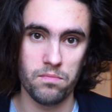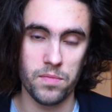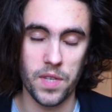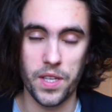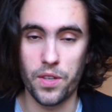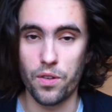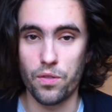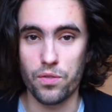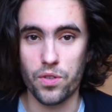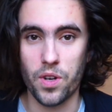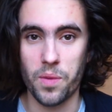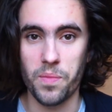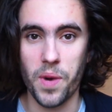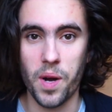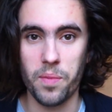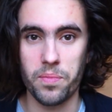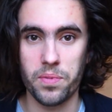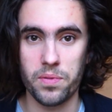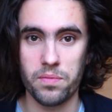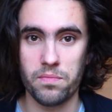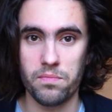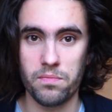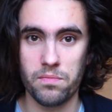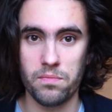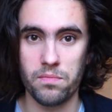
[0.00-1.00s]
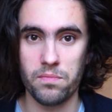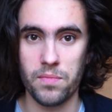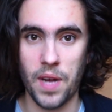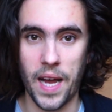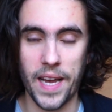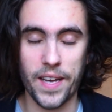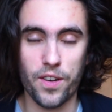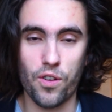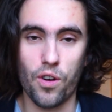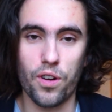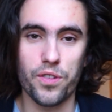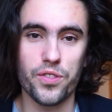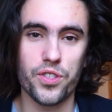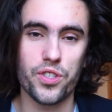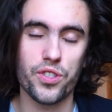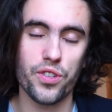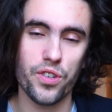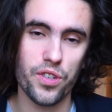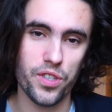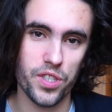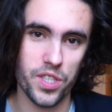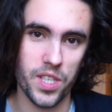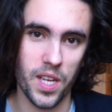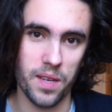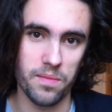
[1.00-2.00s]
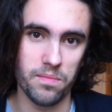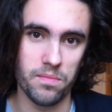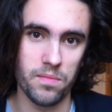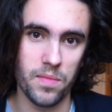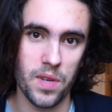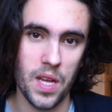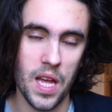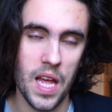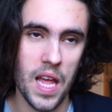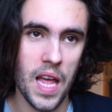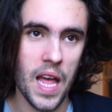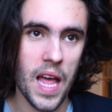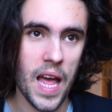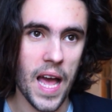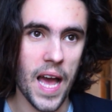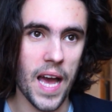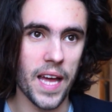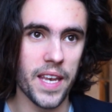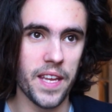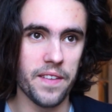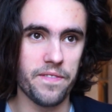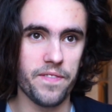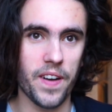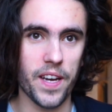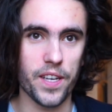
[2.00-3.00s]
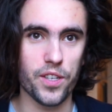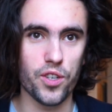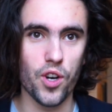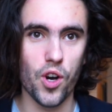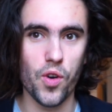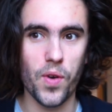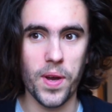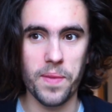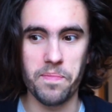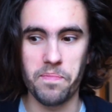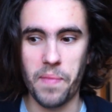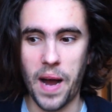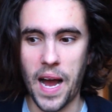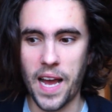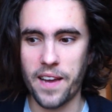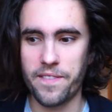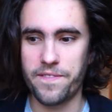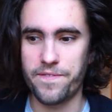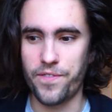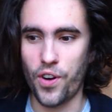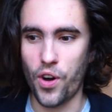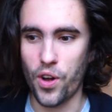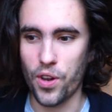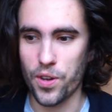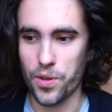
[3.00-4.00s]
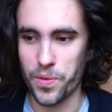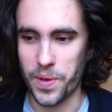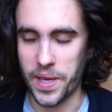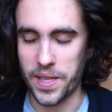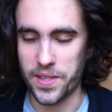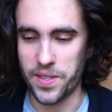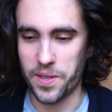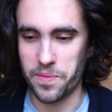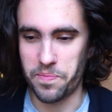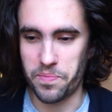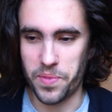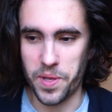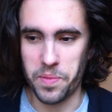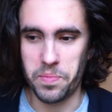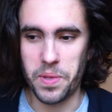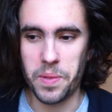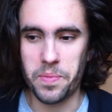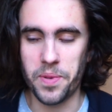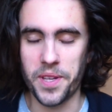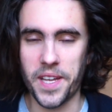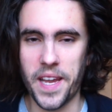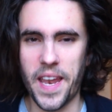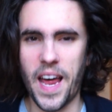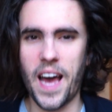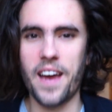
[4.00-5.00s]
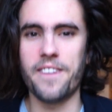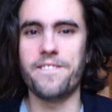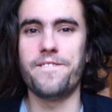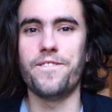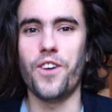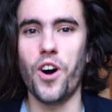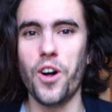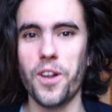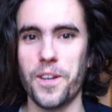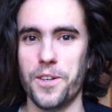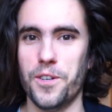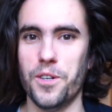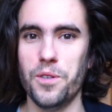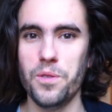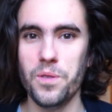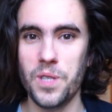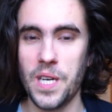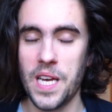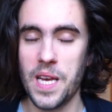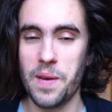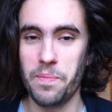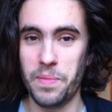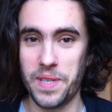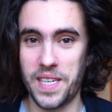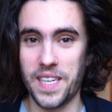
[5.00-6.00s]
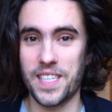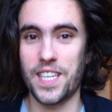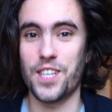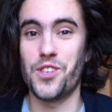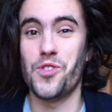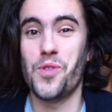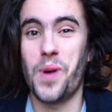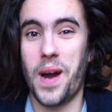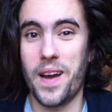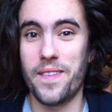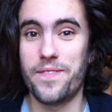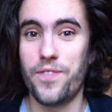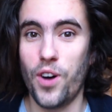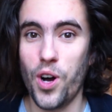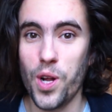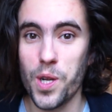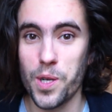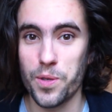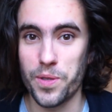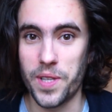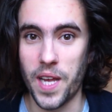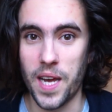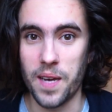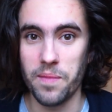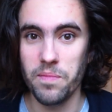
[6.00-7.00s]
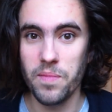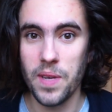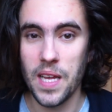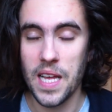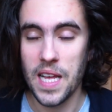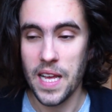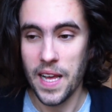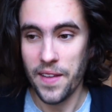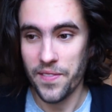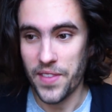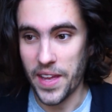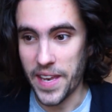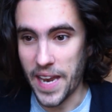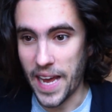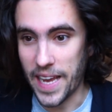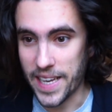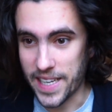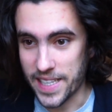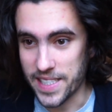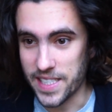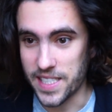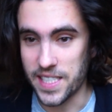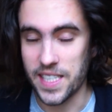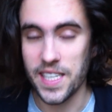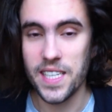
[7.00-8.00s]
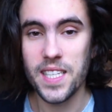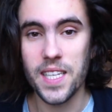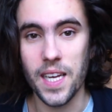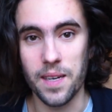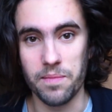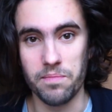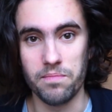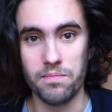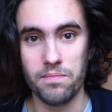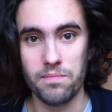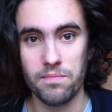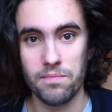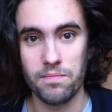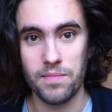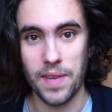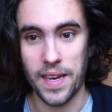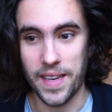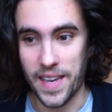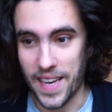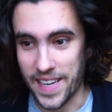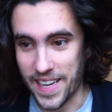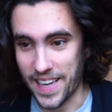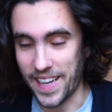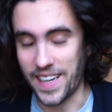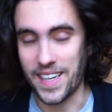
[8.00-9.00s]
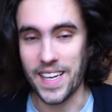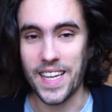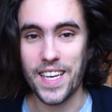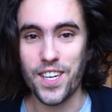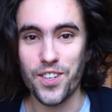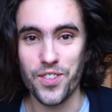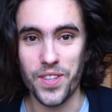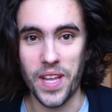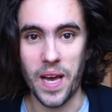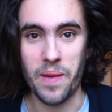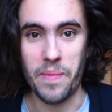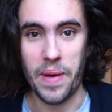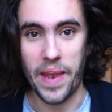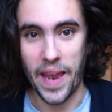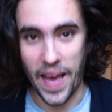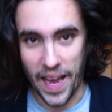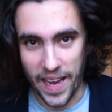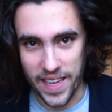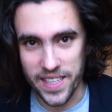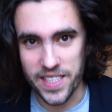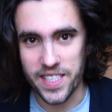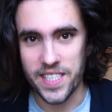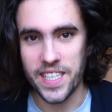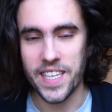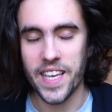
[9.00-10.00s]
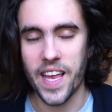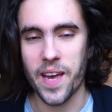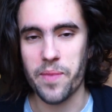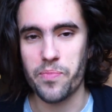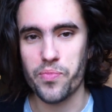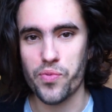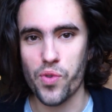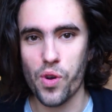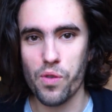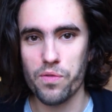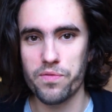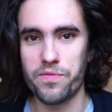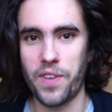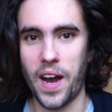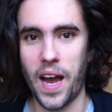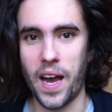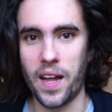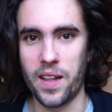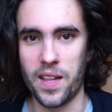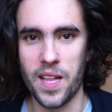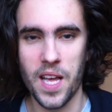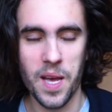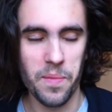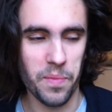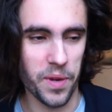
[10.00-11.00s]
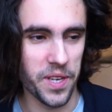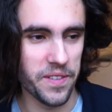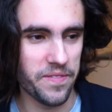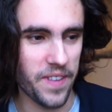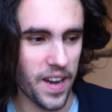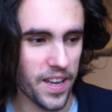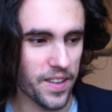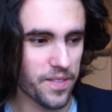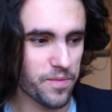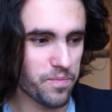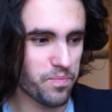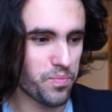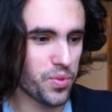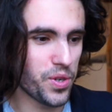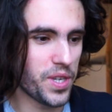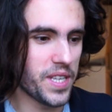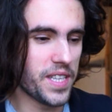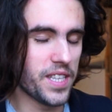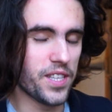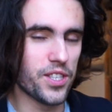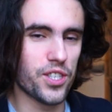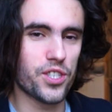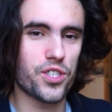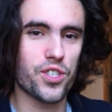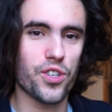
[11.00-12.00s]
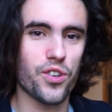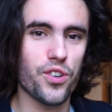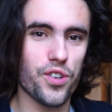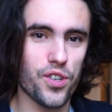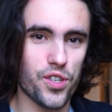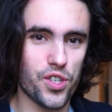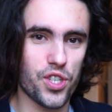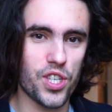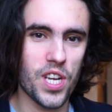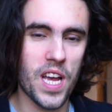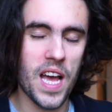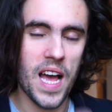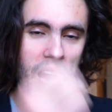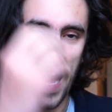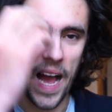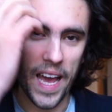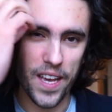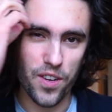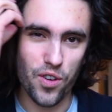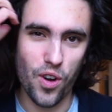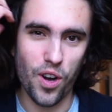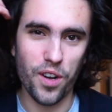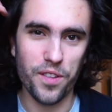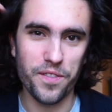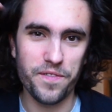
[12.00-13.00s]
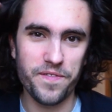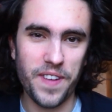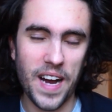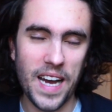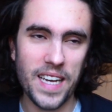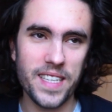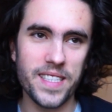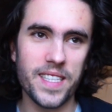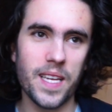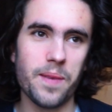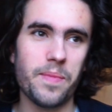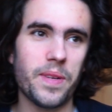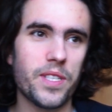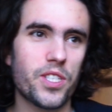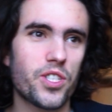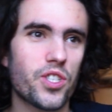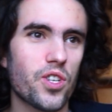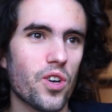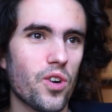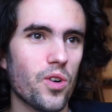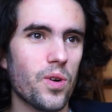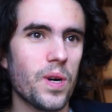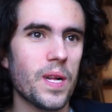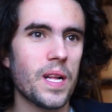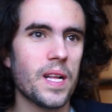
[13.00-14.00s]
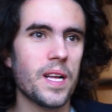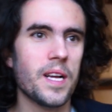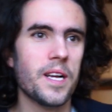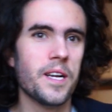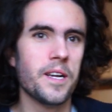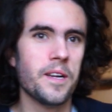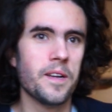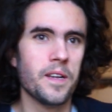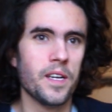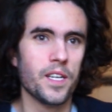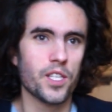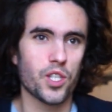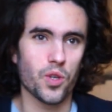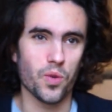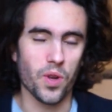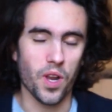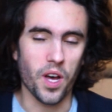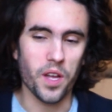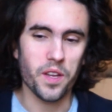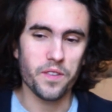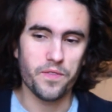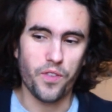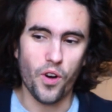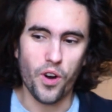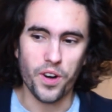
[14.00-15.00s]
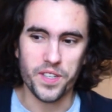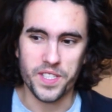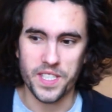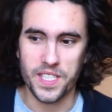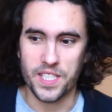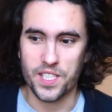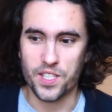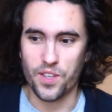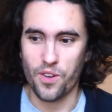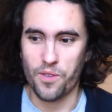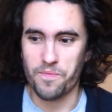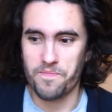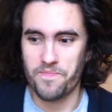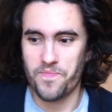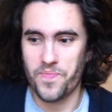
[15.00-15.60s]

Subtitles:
They don't come up. I can't search them. And if I go in my following, the people that I follow, because I know I follow them, then I can see them and I can click on them and I can see their profile. But if I put it in search, I can't find them. And so a lot of artists